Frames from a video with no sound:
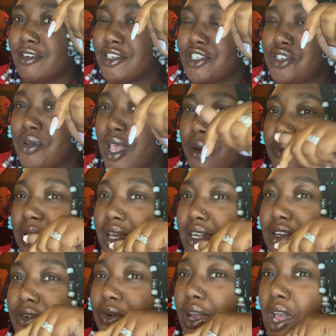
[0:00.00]
that you had went
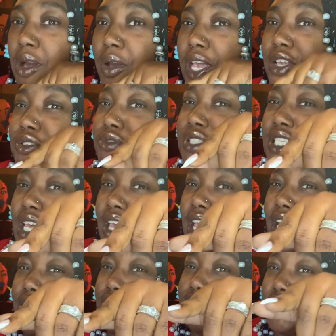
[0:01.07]
underground, and you
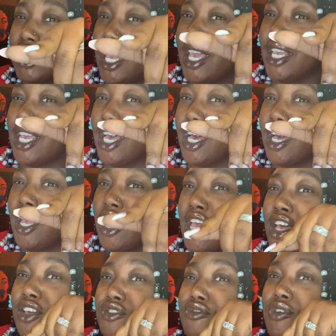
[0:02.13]
said, yeah,
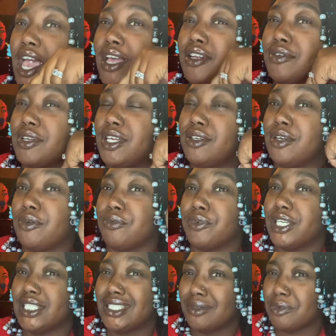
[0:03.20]
you had to
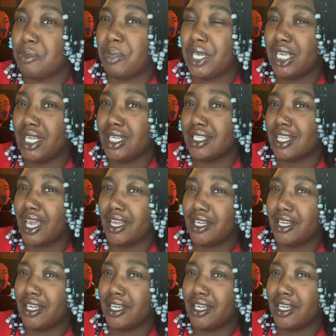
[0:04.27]
rinse and repeat, like